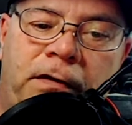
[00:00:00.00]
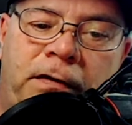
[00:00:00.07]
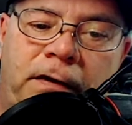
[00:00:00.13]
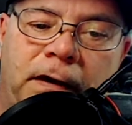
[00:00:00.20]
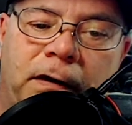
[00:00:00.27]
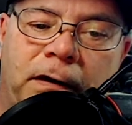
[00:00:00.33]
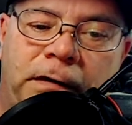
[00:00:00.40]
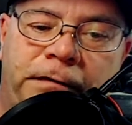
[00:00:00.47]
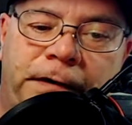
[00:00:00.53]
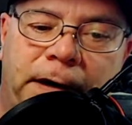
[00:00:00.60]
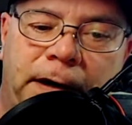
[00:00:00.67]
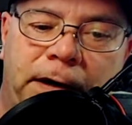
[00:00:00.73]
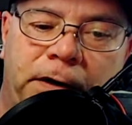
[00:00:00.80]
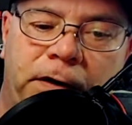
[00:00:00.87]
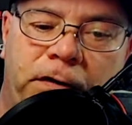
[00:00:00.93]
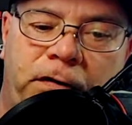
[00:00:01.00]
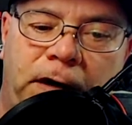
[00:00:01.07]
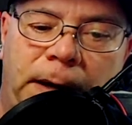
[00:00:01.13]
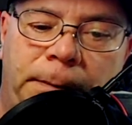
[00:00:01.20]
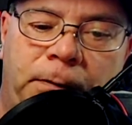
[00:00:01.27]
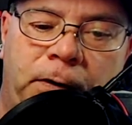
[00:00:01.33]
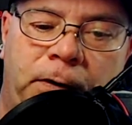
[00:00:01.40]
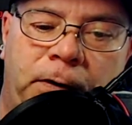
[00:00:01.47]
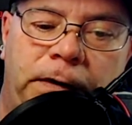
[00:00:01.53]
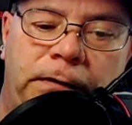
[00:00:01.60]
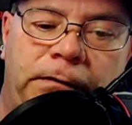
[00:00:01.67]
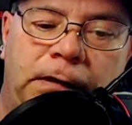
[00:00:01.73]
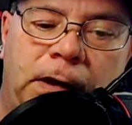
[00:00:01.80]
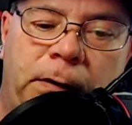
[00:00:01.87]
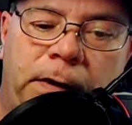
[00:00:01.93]
still in fairly good shape, too,
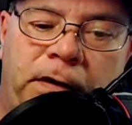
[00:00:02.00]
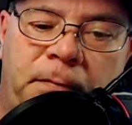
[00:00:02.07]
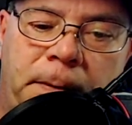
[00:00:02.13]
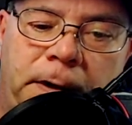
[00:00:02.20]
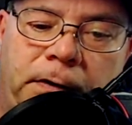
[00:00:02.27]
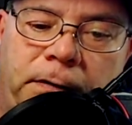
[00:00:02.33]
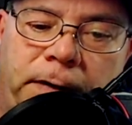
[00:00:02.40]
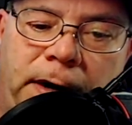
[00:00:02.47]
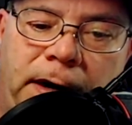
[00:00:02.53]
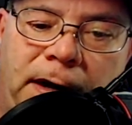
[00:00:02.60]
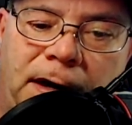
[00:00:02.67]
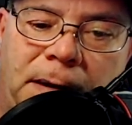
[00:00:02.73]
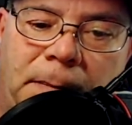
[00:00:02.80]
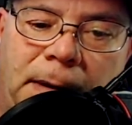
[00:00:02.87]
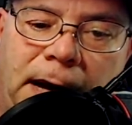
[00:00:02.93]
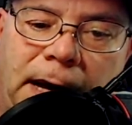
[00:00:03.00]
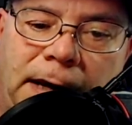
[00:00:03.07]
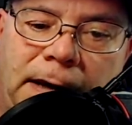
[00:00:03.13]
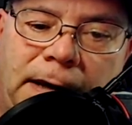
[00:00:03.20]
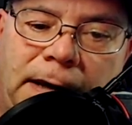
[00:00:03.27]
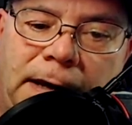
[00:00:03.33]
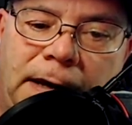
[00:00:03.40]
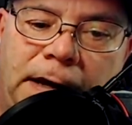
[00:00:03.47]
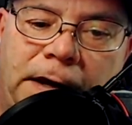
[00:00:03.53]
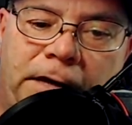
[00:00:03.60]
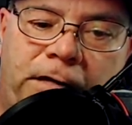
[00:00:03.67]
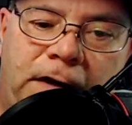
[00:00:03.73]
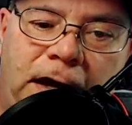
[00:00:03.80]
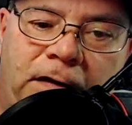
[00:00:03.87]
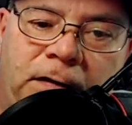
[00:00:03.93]
even though it's been through hell and back. It's
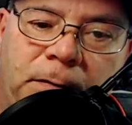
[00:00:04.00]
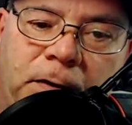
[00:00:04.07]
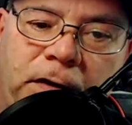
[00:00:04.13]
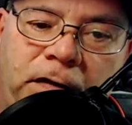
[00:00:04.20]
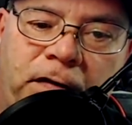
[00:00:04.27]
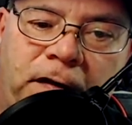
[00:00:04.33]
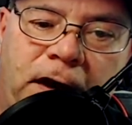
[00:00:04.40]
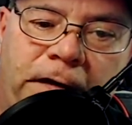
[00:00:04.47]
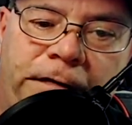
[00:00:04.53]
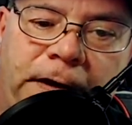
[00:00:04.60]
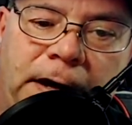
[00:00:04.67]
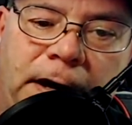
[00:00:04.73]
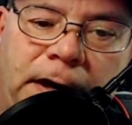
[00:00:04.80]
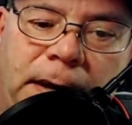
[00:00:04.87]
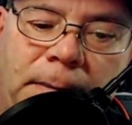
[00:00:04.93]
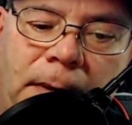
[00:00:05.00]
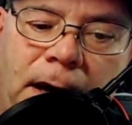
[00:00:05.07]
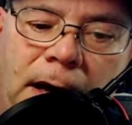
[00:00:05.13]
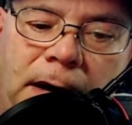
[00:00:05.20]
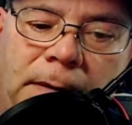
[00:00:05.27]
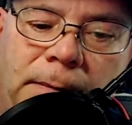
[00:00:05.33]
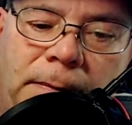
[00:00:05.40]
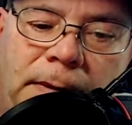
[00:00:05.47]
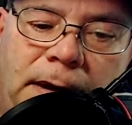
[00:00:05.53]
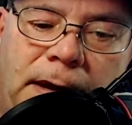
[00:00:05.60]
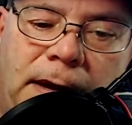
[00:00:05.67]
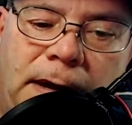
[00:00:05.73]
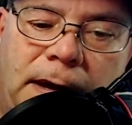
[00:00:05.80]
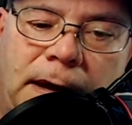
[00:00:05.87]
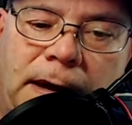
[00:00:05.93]
got some good scuffing on the bottom.
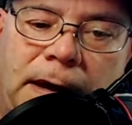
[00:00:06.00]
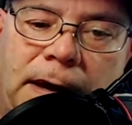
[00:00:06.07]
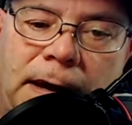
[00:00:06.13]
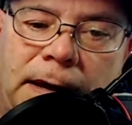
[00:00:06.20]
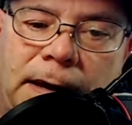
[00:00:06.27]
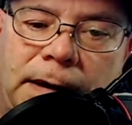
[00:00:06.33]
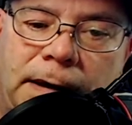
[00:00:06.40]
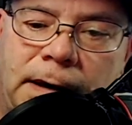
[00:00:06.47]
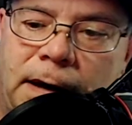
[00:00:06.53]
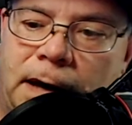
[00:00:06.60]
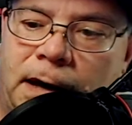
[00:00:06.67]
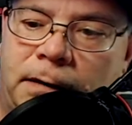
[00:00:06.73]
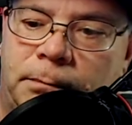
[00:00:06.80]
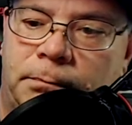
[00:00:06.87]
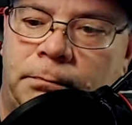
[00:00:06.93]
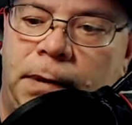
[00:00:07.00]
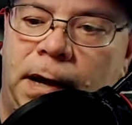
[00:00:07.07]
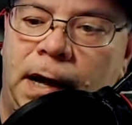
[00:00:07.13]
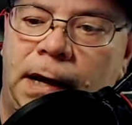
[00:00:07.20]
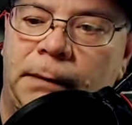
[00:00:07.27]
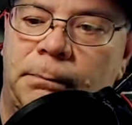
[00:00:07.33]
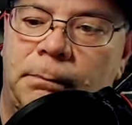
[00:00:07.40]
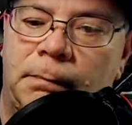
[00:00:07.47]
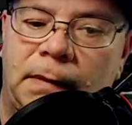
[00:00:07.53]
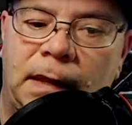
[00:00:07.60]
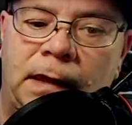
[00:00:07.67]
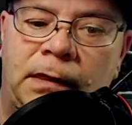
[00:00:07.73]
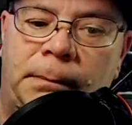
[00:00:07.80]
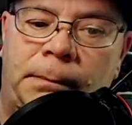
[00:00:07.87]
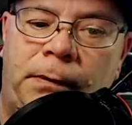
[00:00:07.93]
But
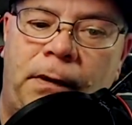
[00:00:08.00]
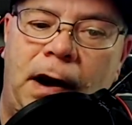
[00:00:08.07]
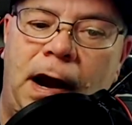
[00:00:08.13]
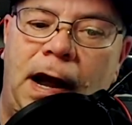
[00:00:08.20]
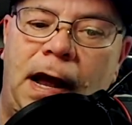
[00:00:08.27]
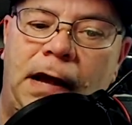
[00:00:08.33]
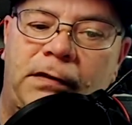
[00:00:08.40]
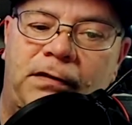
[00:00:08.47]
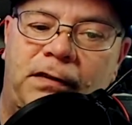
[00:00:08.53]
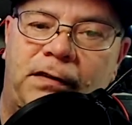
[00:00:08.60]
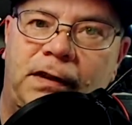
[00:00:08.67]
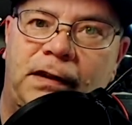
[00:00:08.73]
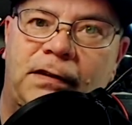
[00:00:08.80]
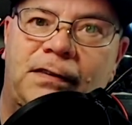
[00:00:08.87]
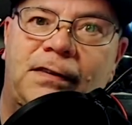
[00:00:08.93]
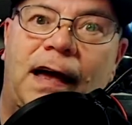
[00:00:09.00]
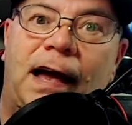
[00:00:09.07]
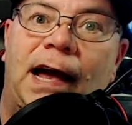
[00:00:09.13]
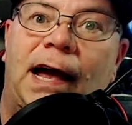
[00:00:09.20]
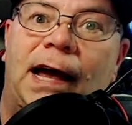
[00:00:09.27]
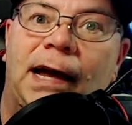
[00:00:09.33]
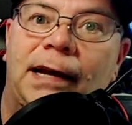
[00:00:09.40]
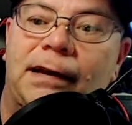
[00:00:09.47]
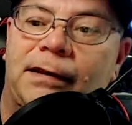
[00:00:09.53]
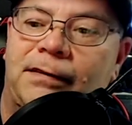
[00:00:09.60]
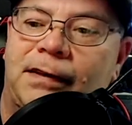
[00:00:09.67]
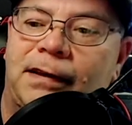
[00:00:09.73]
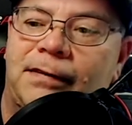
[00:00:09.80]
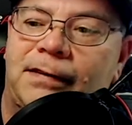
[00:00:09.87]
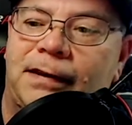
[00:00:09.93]
the prize is inside, as
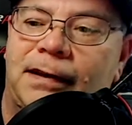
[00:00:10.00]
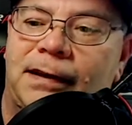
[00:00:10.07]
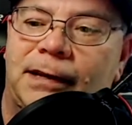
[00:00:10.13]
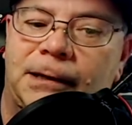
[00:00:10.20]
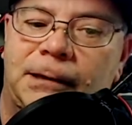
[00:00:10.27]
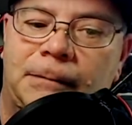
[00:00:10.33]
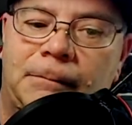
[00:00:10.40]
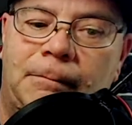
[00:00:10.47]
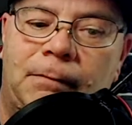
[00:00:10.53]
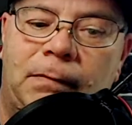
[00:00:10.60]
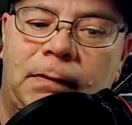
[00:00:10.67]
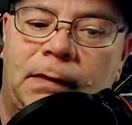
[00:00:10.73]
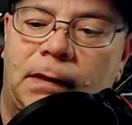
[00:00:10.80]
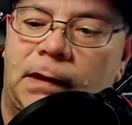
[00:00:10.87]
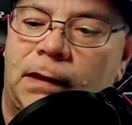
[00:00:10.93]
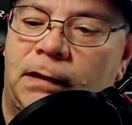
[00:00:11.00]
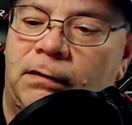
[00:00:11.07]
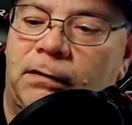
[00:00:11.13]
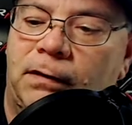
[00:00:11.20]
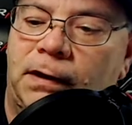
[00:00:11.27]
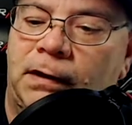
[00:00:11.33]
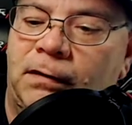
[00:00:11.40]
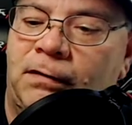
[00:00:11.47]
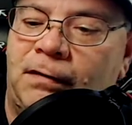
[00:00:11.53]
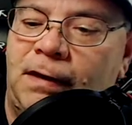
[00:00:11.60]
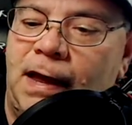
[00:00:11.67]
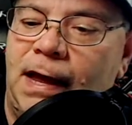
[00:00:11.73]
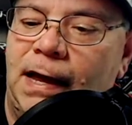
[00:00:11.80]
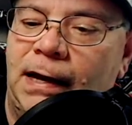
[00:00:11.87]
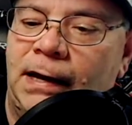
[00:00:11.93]
they say. So
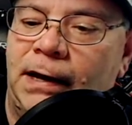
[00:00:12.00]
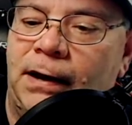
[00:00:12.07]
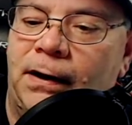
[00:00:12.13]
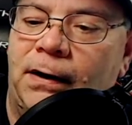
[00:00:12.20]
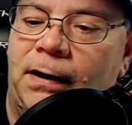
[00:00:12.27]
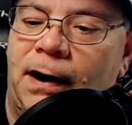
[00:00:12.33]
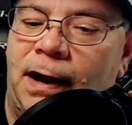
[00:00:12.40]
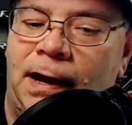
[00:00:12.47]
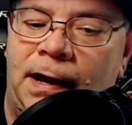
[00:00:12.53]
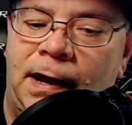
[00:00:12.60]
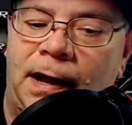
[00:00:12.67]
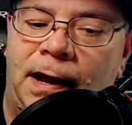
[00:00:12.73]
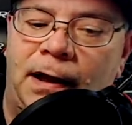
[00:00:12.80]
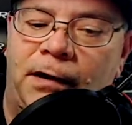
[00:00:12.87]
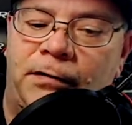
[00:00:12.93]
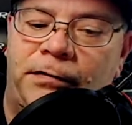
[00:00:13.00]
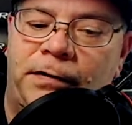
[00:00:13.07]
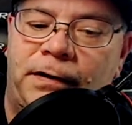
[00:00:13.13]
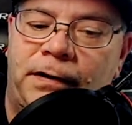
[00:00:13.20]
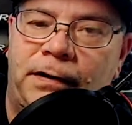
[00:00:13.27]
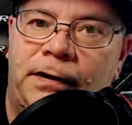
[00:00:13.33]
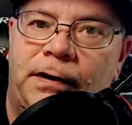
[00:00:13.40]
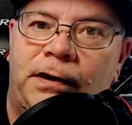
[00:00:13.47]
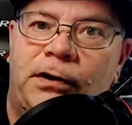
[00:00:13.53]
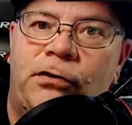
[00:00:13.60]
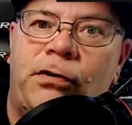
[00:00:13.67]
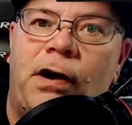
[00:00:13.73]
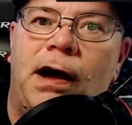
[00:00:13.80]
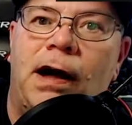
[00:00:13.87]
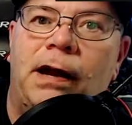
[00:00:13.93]
inside here, I have
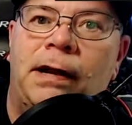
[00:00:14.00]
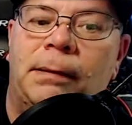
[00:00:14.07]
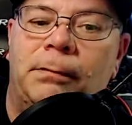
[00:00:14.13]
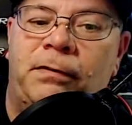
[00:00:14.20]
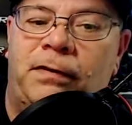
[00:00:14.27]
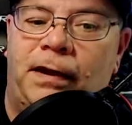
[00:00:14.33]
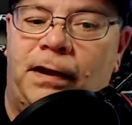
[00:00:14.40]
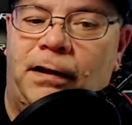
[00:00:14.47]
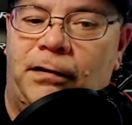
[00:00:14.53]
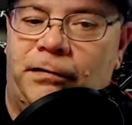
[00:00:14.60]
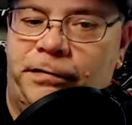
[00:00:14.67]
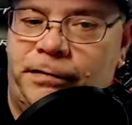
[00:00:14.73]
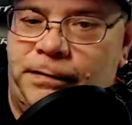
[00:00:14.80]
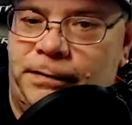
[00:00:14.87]
Tron himself.